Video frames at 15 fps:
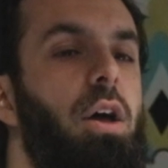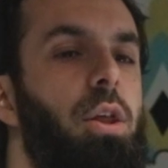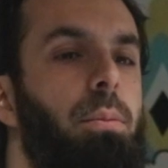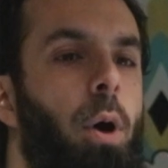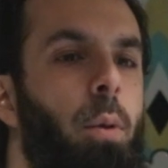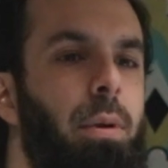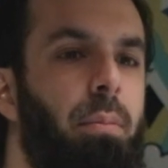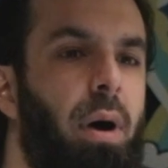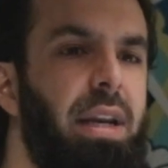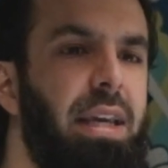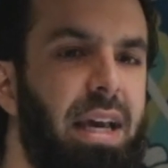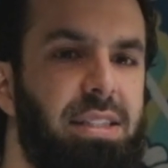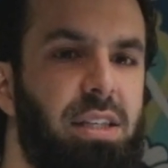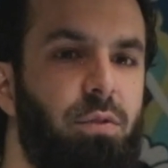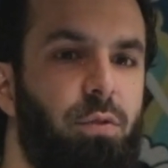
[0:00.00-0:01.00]
The moment money
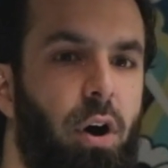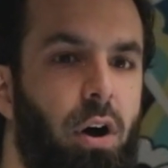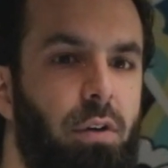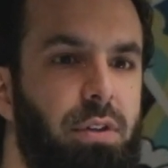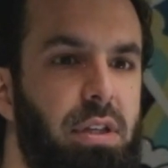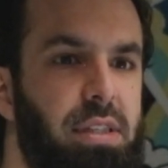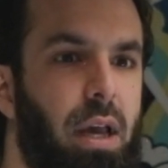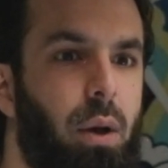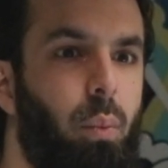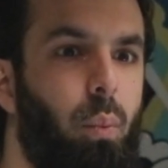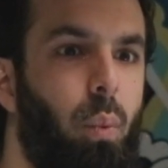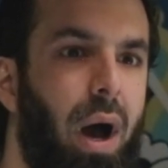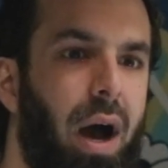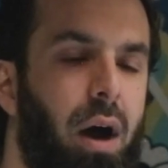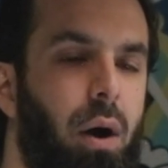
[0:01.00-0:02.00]
gets involved, it's like,
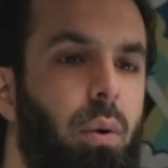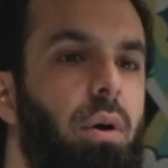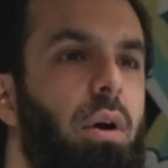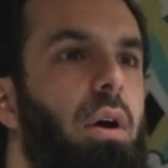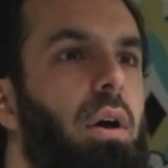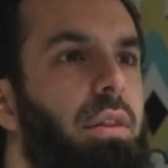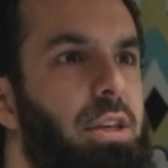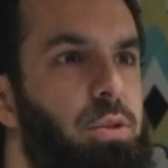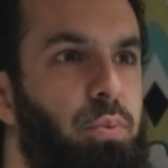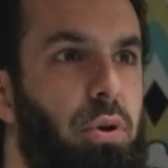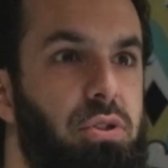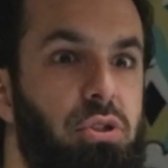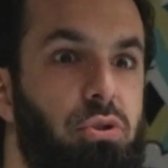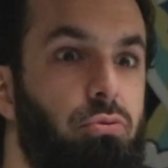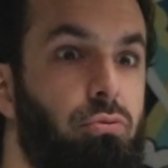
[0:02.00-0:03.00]
wow, this
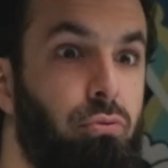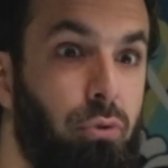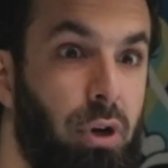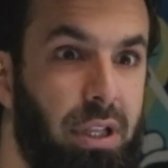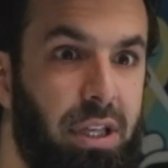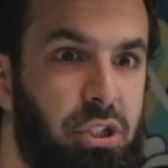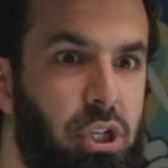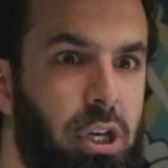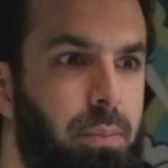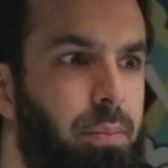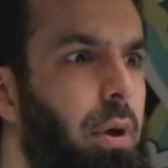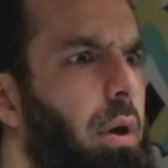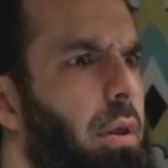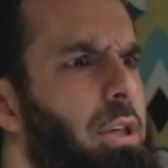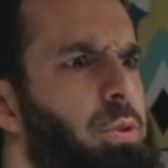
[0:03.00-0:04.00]
person's really
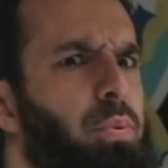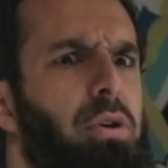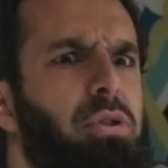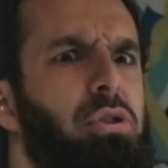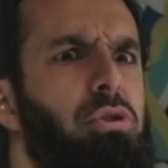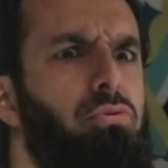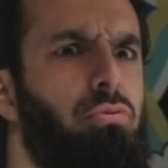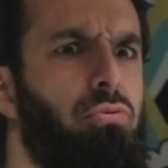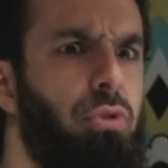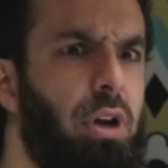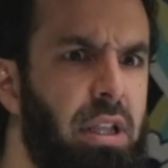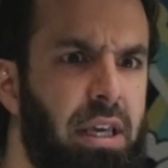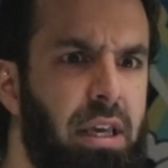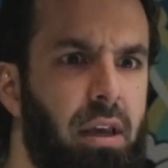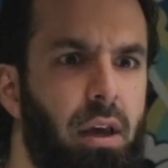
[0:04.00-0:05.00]
cheap. This person's
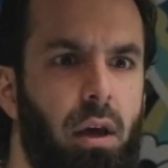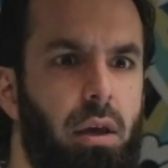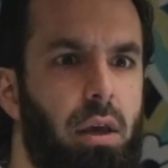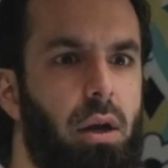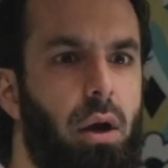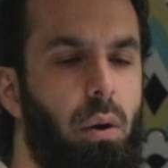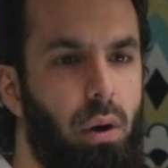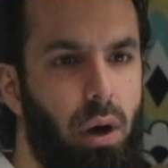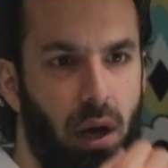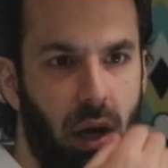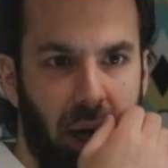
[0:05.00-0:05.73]
really, you know,